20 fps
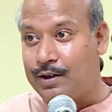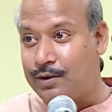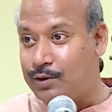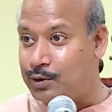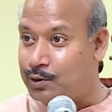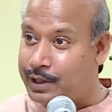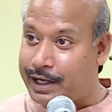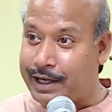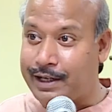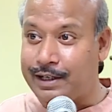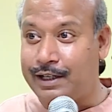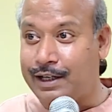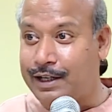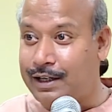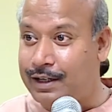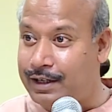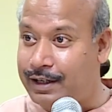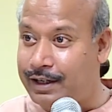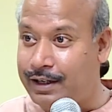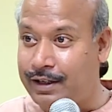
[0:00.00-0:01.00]
So
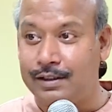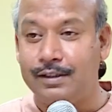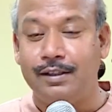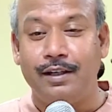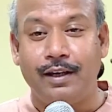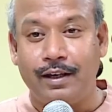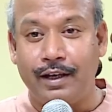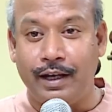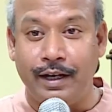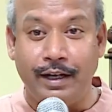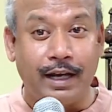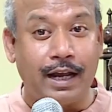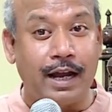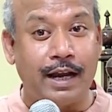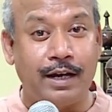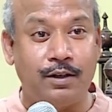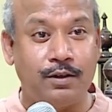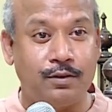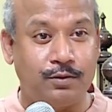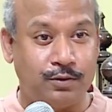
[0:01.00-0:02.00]
technically any
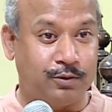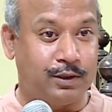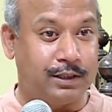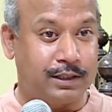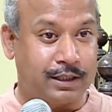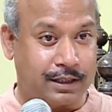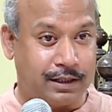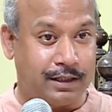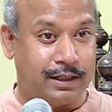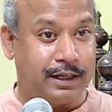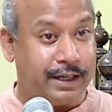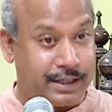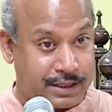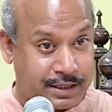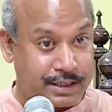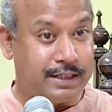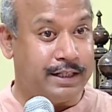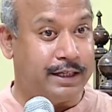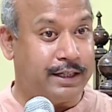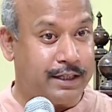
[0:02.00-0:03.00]
kind of work is
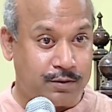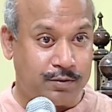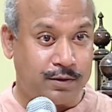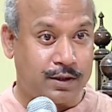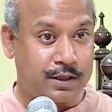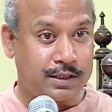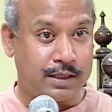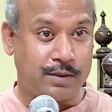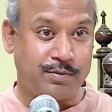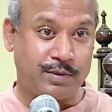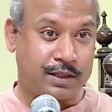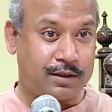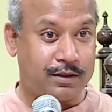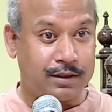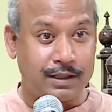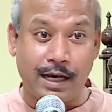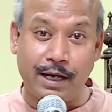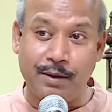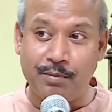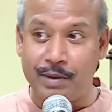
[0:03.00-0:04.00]
needed for
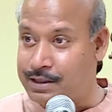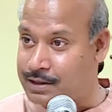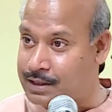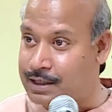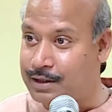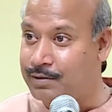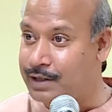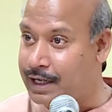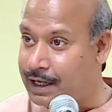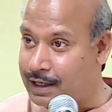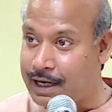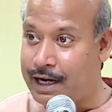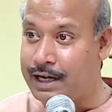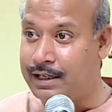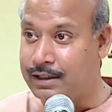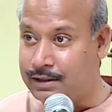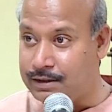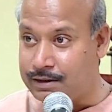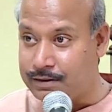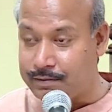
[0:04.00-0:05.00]
Sanskrit, I myself can
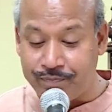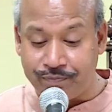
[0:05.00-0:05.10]
handle.